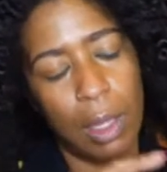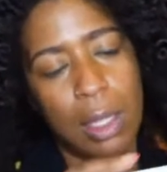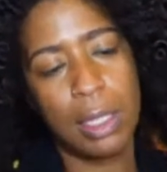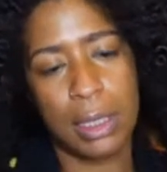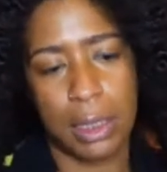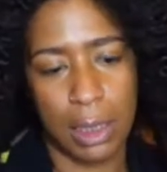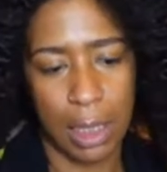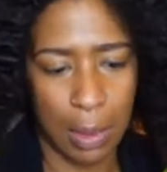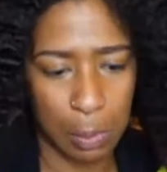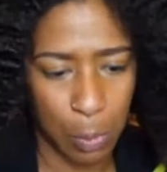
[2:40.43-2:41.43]
Let's
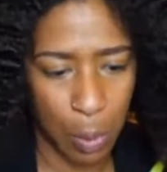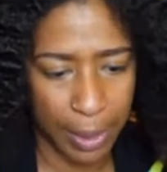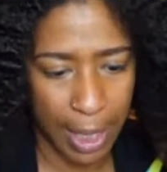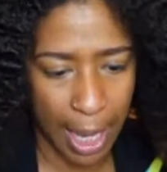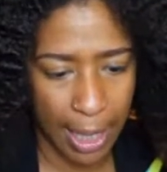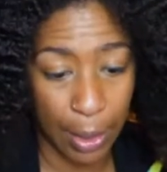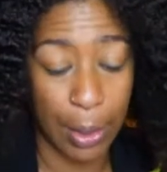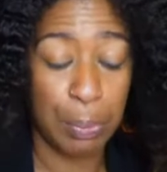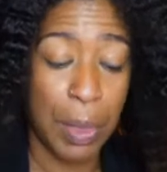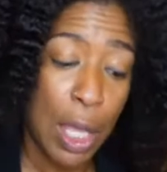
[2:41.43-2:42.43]
see what we got here.